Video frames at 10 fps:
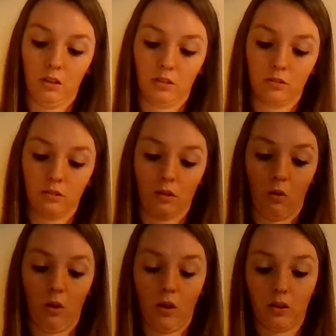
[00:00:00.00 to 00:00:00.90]
So
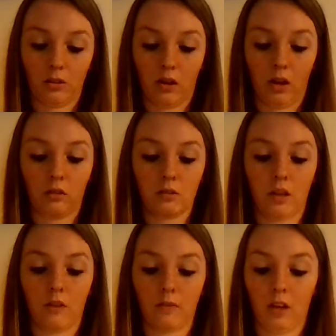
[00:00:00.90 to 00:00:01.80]
on the child
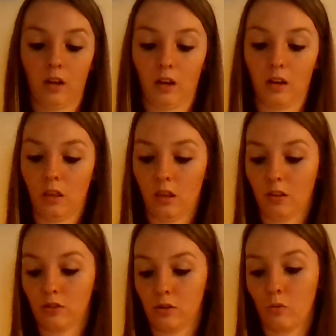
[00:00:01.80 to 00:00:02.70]
safe kit, anything
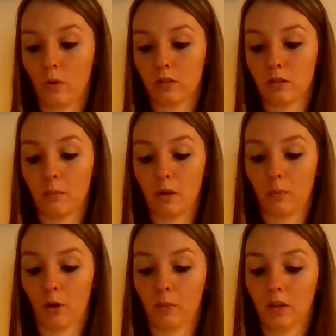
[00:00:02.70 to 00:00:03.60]
that you want to be
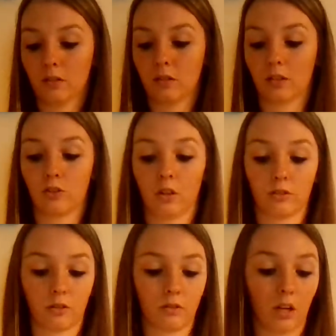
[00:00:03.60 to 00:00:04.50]
permanent, such as
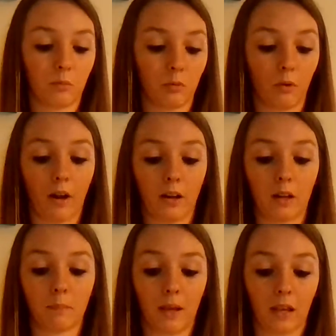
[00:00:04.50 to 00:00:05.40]
their name, you write
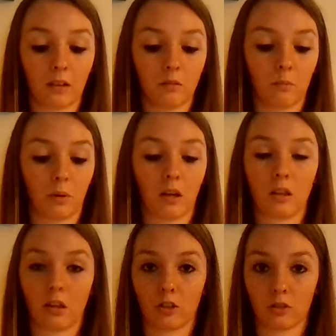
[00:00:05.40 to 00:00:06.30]
in pen, but
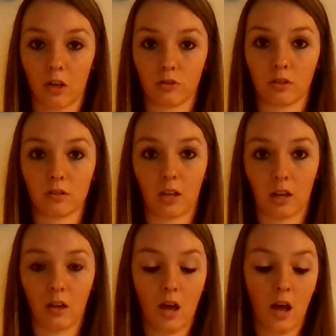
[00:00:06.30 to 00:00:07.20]
anything that changes
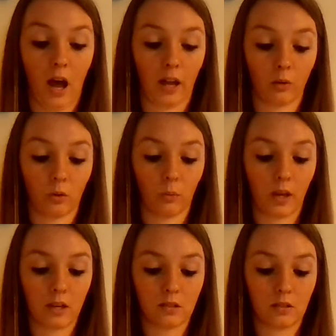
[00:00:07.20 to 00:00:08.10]
like height or
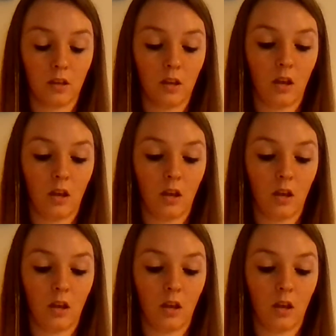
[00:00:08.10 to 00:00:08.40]
weight,